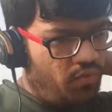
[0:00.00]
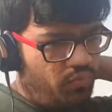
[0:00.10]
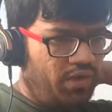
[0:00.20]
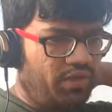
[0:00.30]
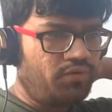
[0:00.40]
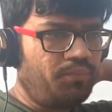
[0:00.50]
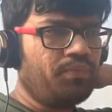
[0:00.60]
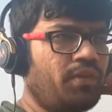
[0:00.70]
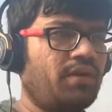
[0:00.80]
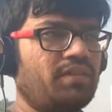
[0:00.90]
video,
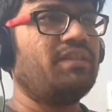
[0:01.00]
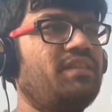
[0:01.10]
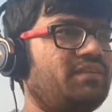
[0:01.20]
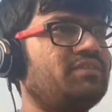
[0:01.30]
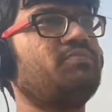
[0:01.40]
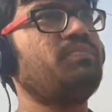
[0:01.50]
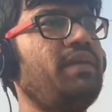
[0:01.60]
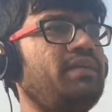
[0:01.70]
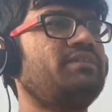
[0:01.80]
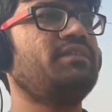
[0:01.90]
that this
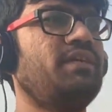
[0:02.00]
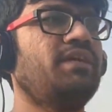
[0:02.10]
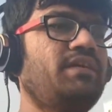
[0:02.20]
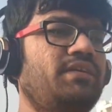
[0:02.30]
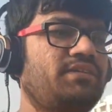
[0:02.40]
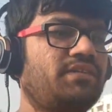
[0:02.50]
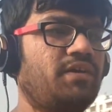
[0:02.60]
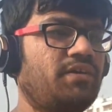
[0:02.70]
place is